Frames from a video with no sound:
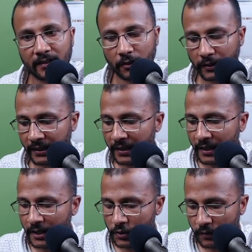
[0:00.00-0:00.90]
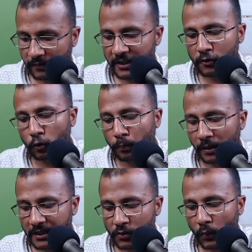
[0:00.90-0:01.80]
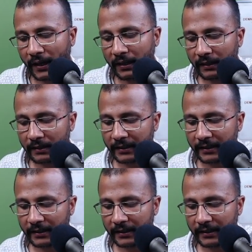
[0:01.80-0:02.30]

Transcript: Okay, so if this loop runs well,